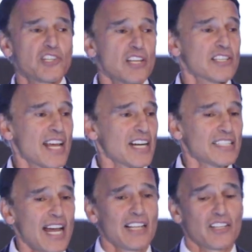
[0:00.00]
of the
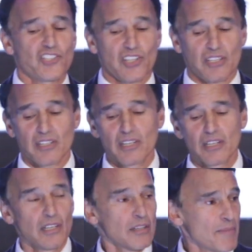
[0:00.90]
technology
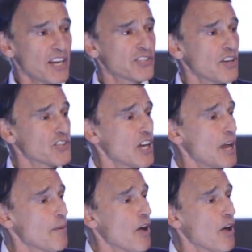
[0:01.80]
makes their job